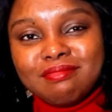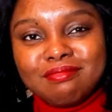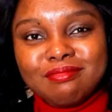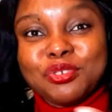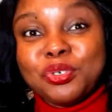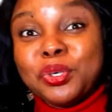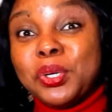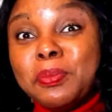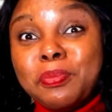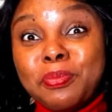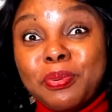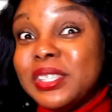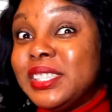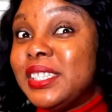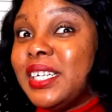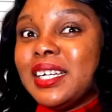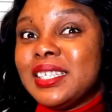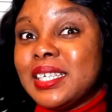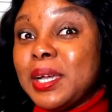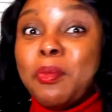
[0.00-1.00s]
doing
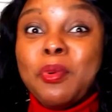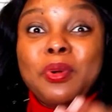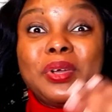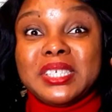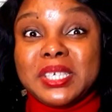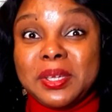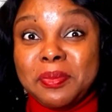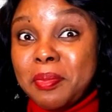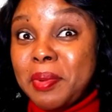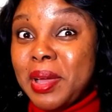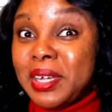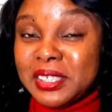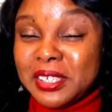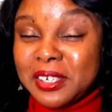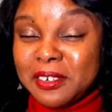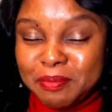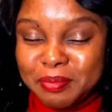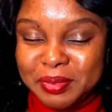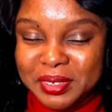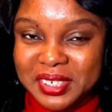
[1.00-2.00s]
projects i'm always keeping
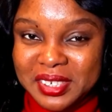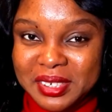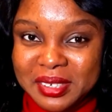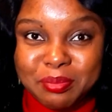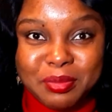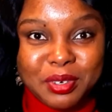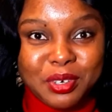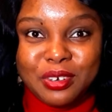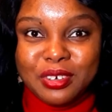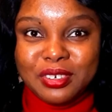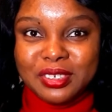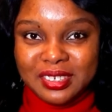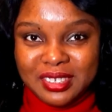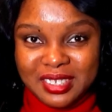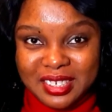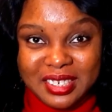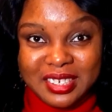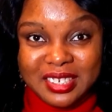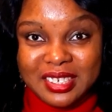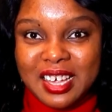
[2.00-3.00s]
myself busy because
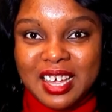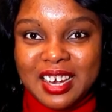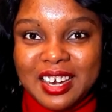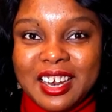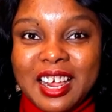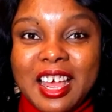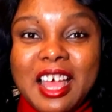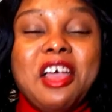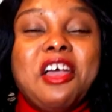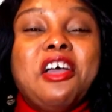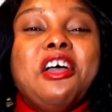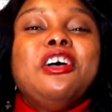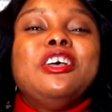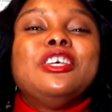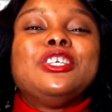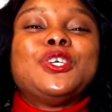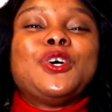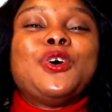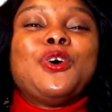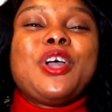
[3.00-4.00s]
this is canada
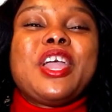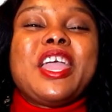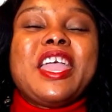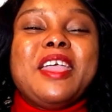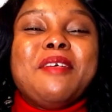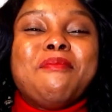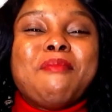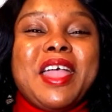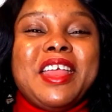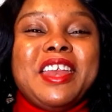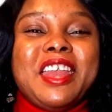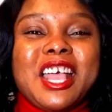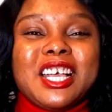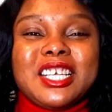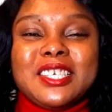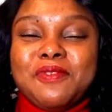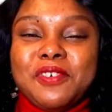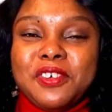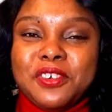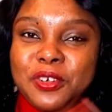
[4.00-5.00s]
so in my
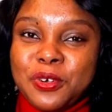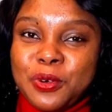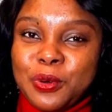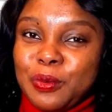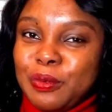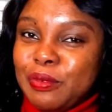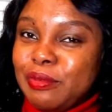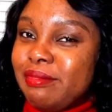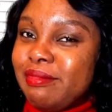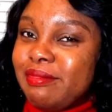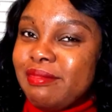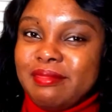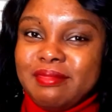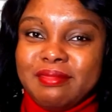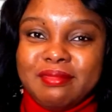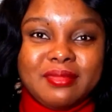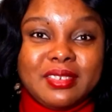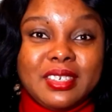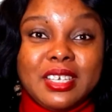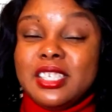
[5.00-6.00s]
next video
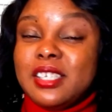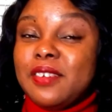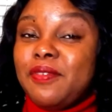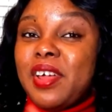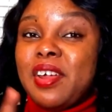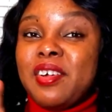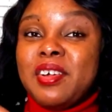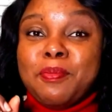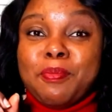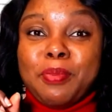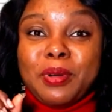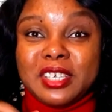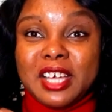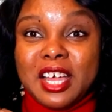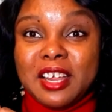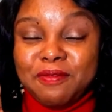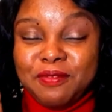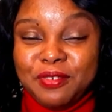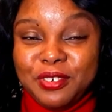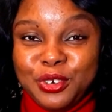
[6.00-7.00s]
it's a very
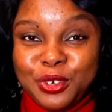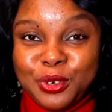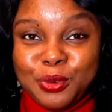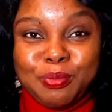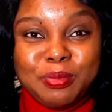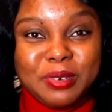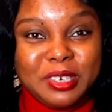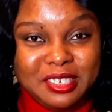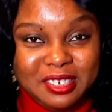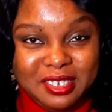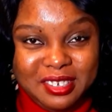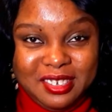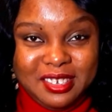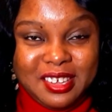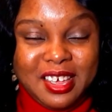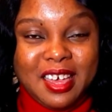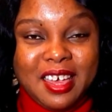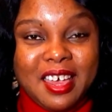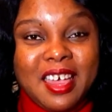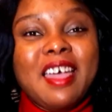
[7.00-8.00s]
important video please
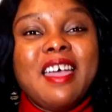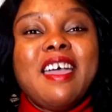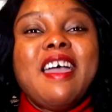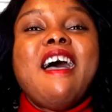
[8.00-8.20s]
eh